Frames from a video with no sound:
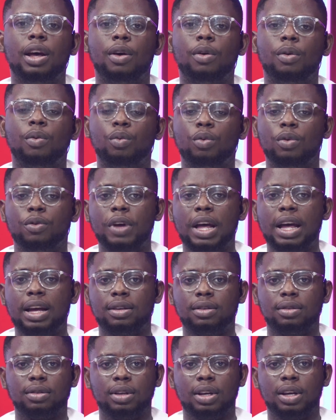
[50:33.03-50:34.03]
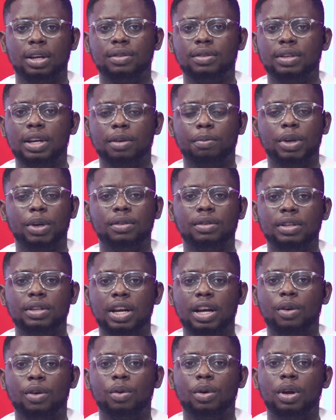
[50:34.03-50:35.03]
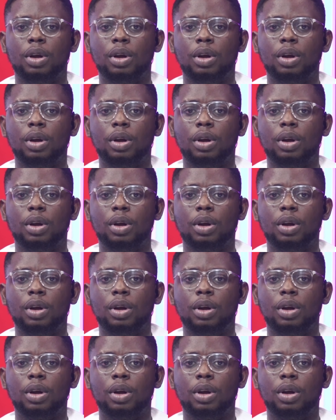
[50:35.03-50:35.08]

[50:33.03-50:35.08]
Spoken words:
We've had segments now,